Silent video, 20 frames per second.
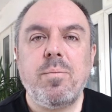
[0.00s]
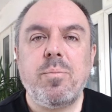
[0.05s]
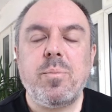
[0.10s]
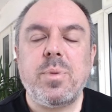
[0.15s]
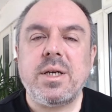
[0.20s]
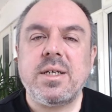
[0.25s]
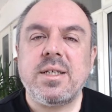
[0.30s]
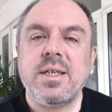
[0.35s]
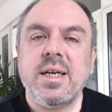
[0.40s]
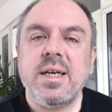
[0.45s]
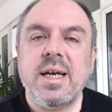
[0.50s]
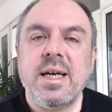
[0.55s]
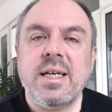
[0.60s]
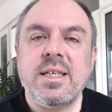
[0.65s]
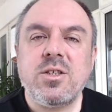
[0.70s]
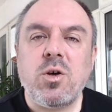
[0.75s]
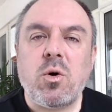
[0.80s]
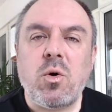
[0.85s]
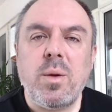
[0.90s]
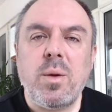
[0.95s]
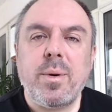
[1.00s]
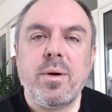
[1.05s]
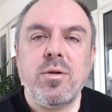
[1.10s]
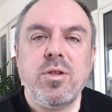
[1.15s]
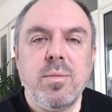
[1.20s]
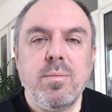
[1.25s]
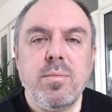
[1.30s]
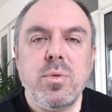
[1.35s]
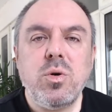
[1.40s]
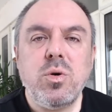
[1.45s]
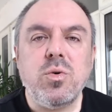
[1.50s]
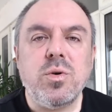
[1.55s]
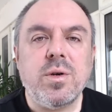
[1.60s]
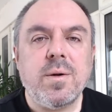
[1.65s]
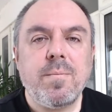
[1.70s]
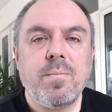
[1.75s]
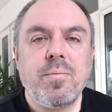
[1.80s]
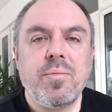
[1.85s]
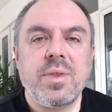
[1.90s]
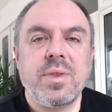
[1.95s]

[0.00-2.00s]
but it's all about the moon